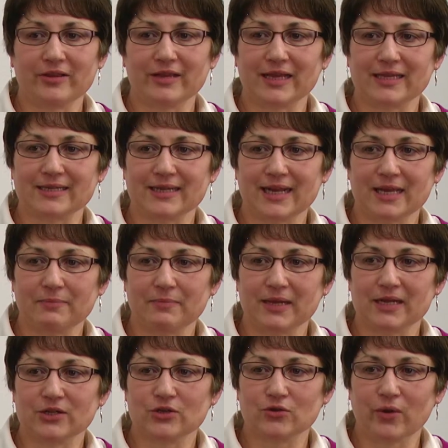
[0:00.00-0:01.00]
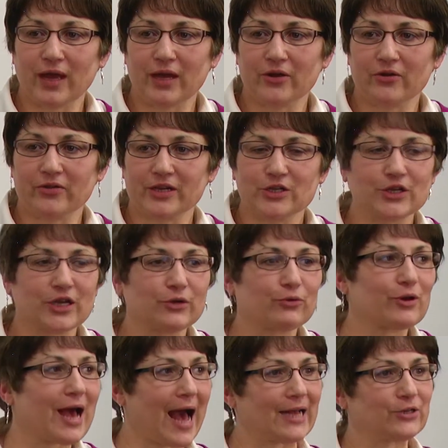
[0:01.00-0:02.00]
and the city administrator and the general
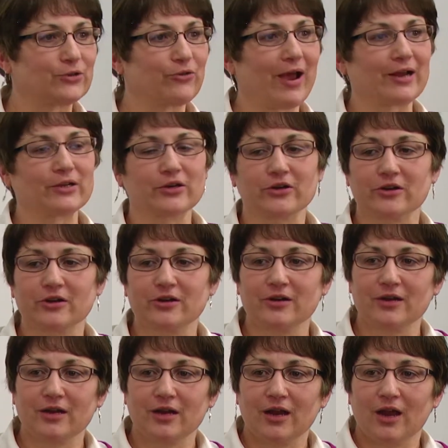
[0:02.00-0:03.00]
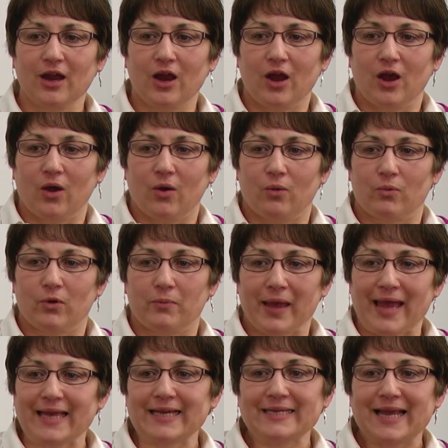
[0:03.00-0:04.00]
contractor were
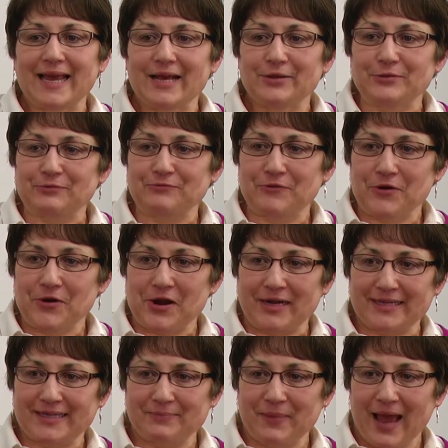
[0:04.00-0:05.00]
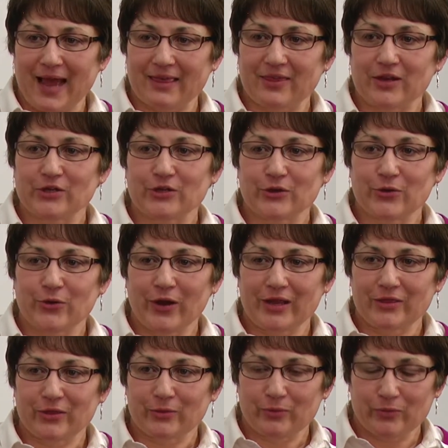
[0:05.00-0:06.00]
banging nails for us back there to
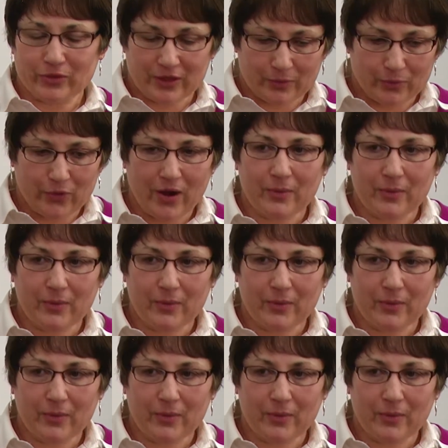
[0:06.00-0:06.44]
create the prep room.